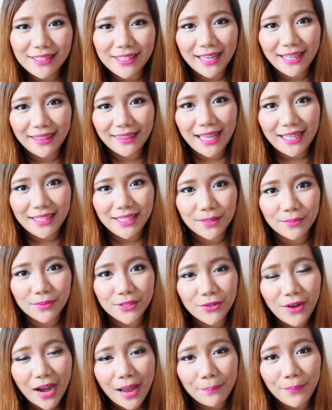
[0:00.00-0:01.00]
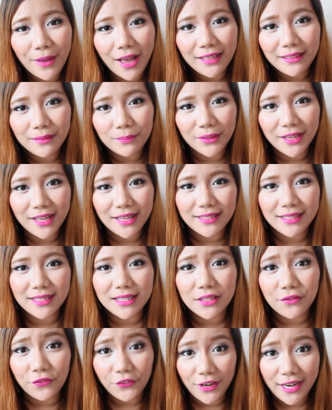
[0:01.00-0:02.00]
to hit that subscribe button because
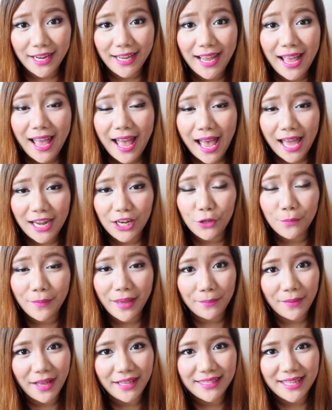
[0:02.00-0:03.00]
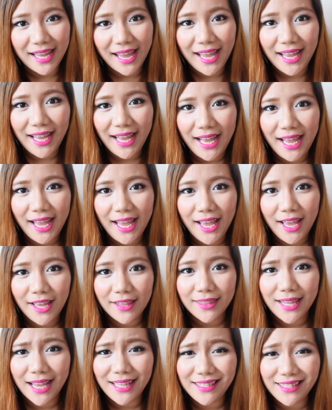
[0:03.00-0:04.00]
it's free and it'll make my day.
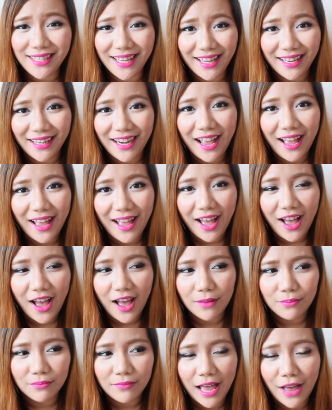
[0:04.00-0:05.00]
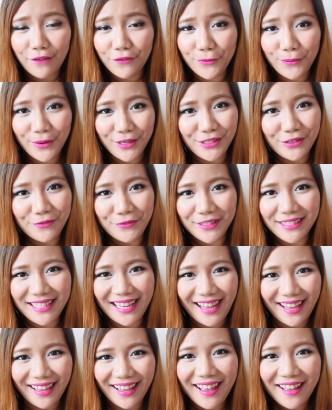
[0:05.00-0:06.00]
And that's it. Have a wonderful
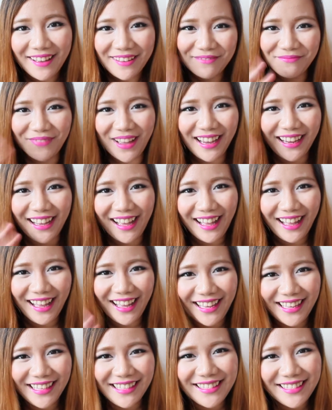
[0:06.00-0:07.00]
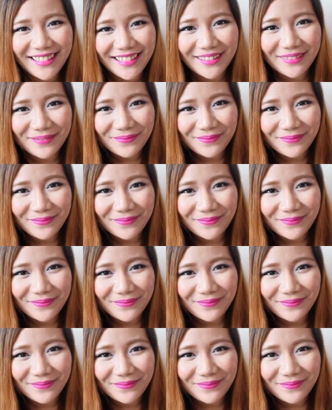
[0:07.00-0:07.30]
day. Bye, guys.